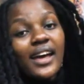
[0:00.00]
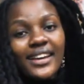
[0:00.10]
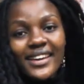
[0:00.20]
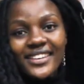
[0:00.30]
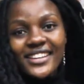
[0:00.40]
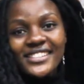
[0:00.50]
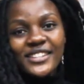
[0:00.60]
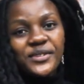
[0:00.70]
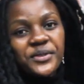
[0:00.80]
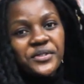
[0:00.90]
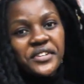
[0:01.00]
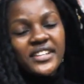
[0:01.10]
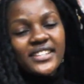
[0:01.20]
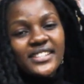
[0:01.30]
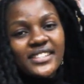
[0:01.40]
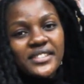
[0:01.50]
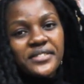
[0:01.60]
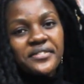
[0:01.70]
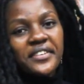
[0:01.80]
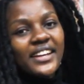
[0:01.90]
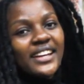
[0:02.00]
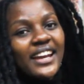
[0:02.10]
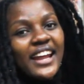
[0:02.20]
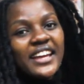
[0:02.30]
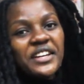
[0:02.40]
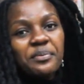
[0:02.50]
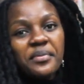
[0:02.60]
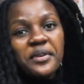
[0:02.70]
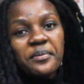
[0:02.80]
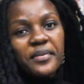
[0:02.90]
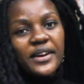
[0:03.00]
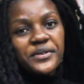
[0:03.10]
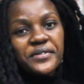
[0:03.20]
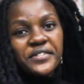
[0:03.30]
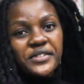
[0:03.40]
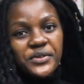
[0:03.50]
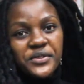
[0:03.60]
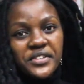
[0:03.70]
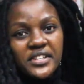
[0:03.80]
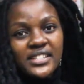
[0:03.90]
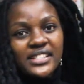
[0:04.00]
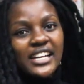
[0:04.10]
Kenya is a story itself, and I like being part of these stories.